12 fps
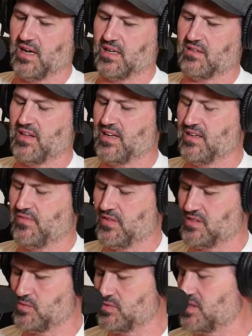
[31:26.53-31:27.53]
Clayton, if
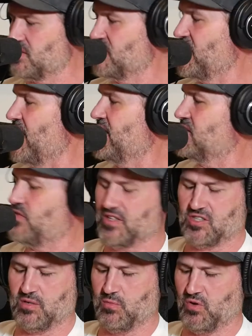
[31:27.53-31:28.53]
this was a science
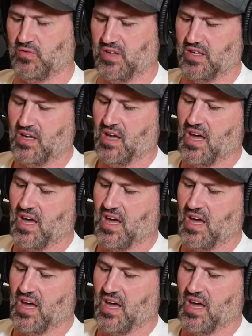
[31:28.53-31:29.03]
fiction movie,